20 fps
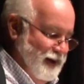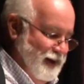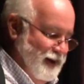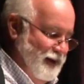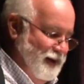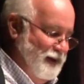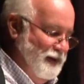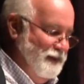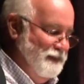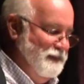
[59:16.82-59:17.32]

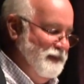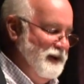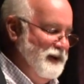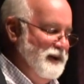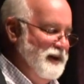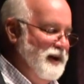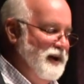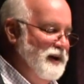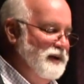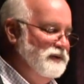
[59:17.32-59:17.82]
um,
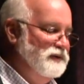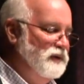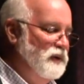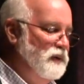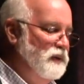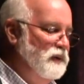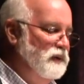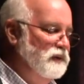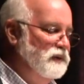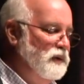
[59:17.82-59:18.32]
yeah,
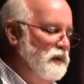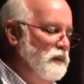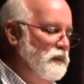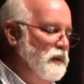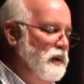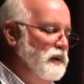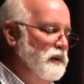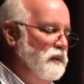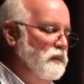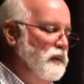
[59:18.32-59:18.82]
so, so
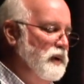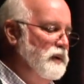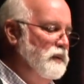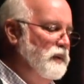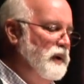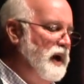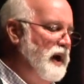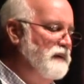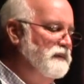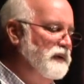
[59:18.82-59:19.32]
what we,
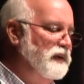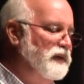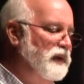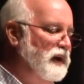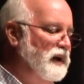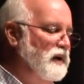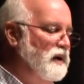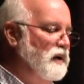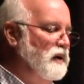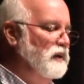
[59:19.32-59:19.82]
we have a
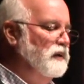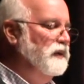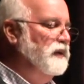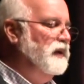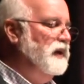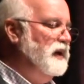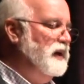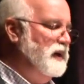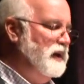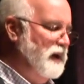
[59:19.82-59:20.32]
thing called
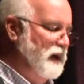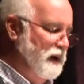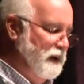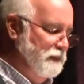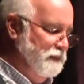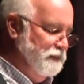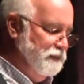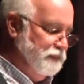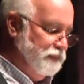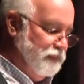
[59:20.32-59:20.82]
the,
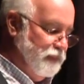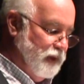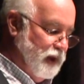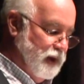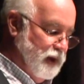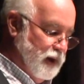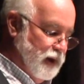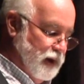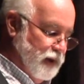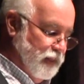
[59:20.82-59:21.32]
um,
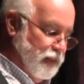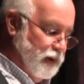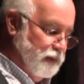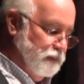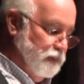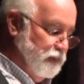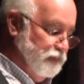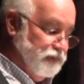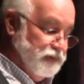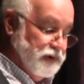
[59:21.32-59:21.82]

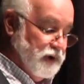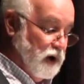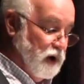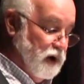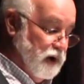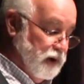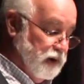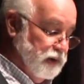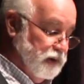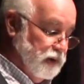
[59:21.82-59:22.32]
that we've
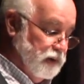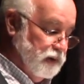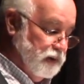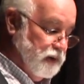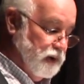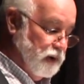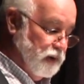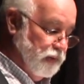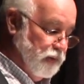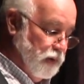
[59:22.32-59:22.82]
started
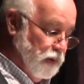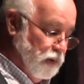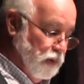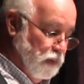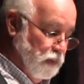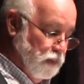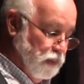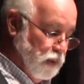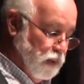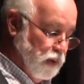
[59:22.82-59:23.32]
called the
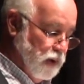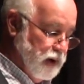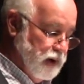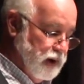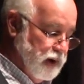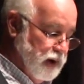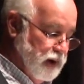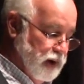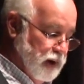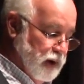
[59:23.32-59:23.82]

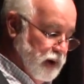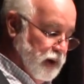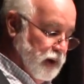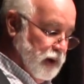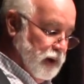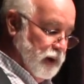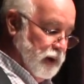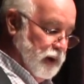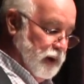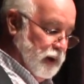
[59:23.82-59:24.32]
Homeboy,
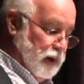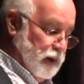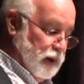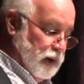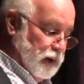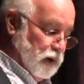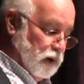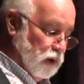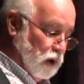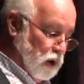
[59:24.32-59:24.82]

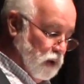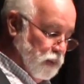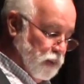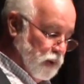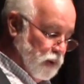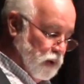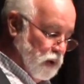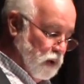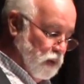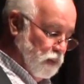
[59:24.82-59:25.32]

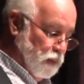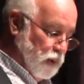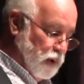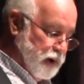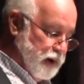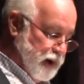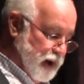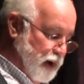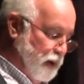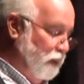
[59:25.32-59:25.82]
Global
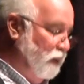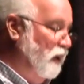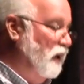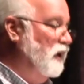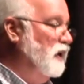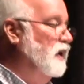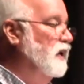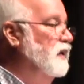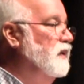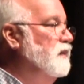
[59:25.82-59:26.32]
Homeboy
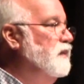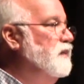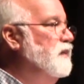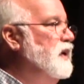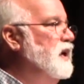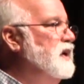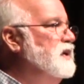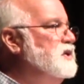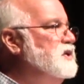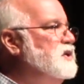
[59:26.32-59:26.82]
Network.
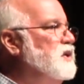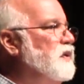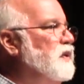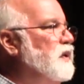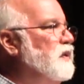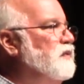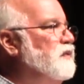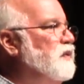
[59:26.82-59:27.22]
And so there are